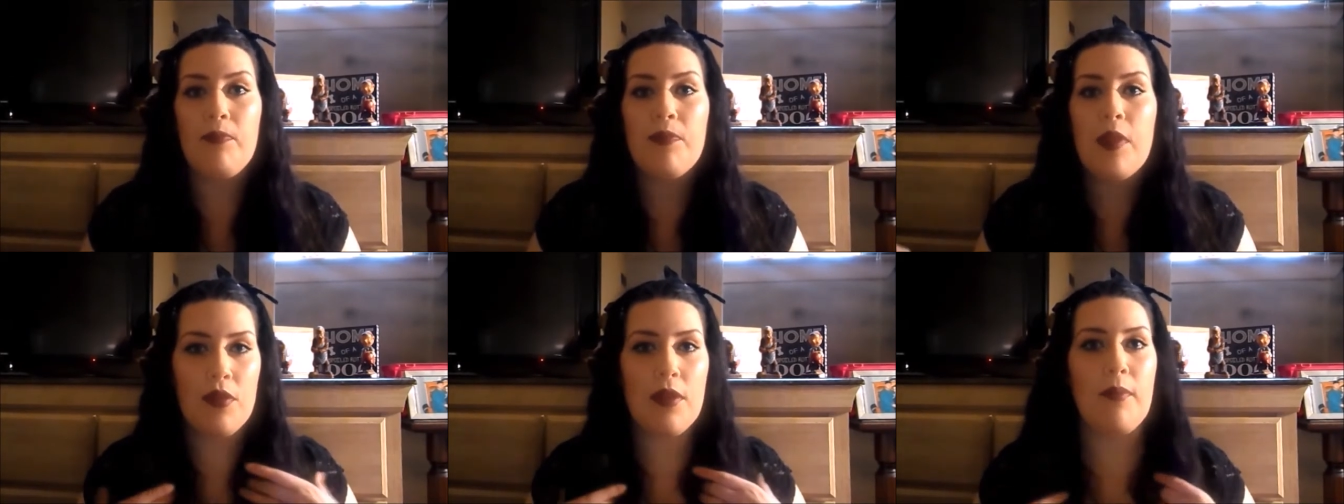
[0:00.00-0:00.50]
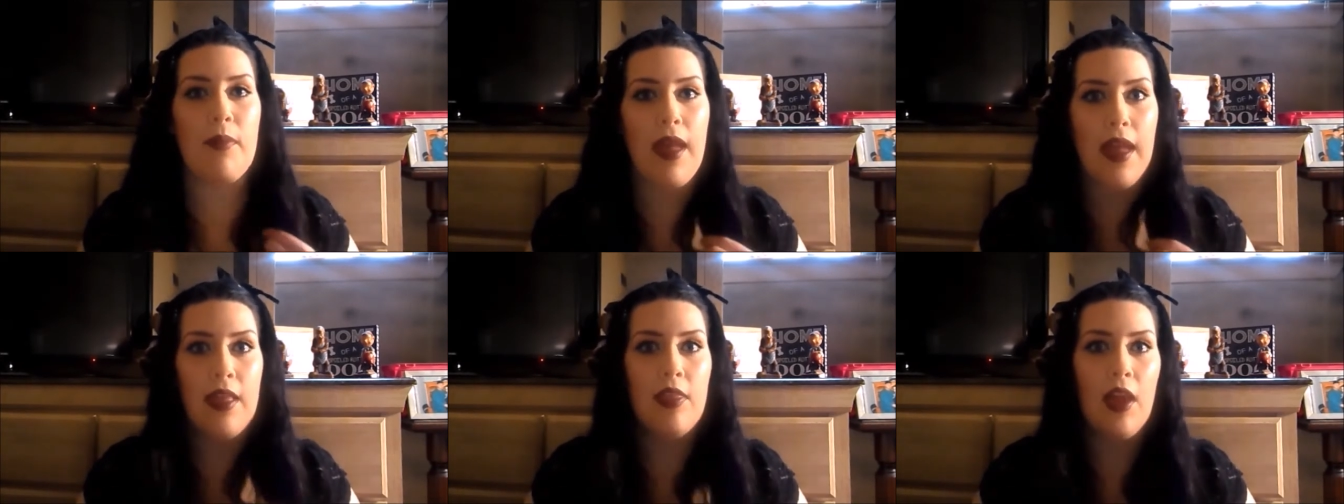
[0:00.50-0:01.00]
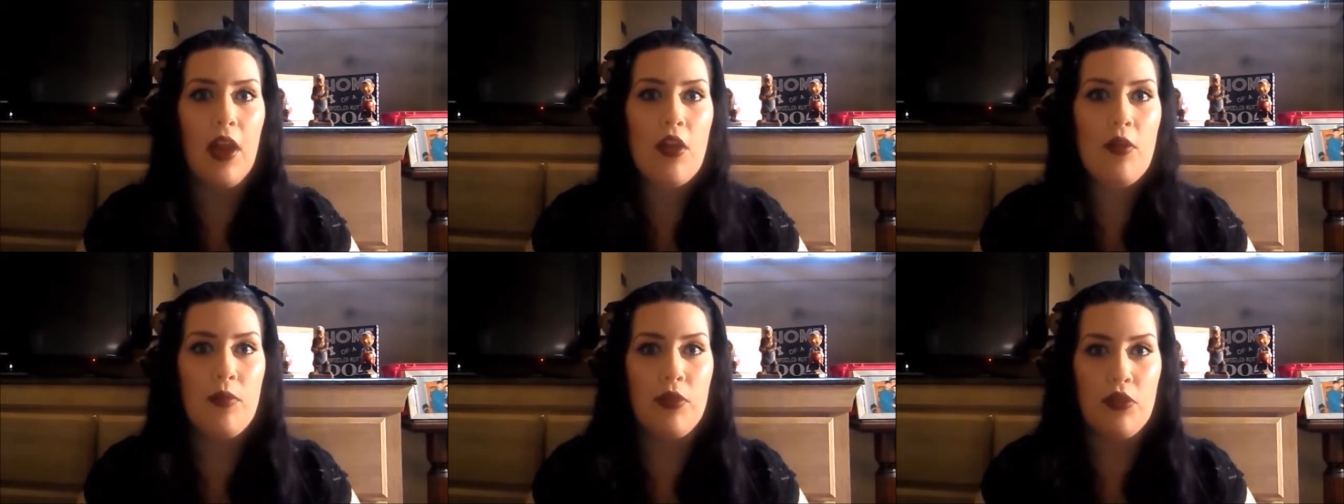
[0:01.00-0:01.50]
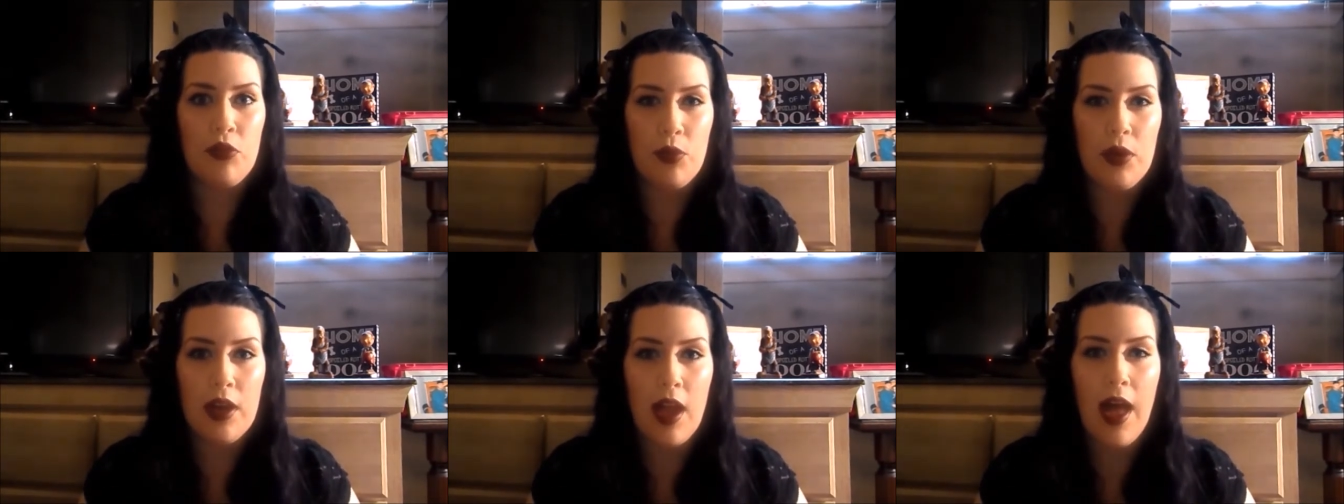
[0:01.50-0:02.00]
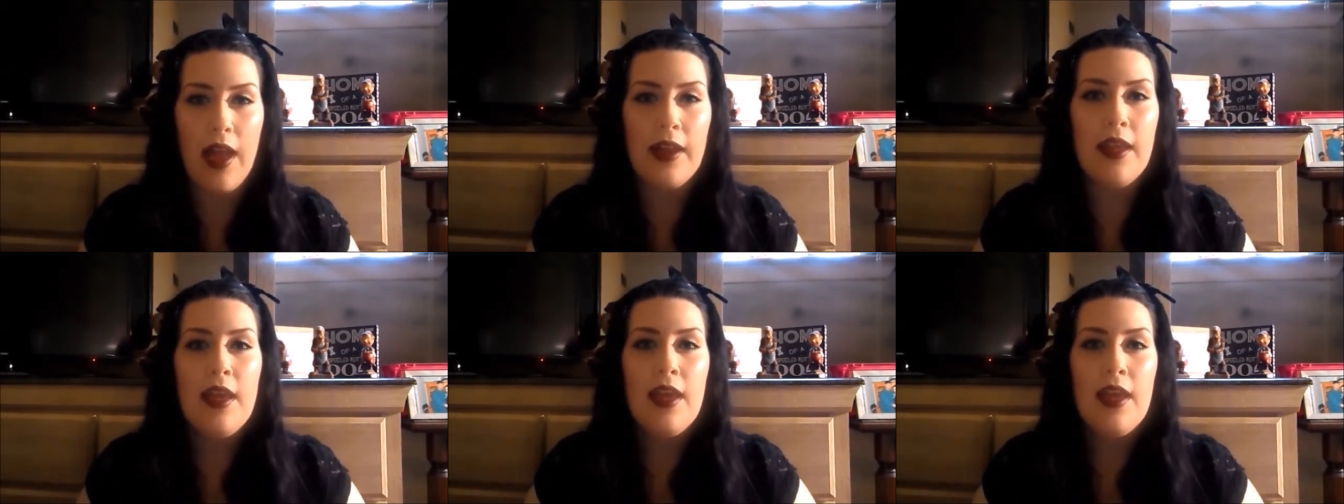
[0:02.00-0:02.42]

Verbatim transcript: So there was a man there who was a tour guide.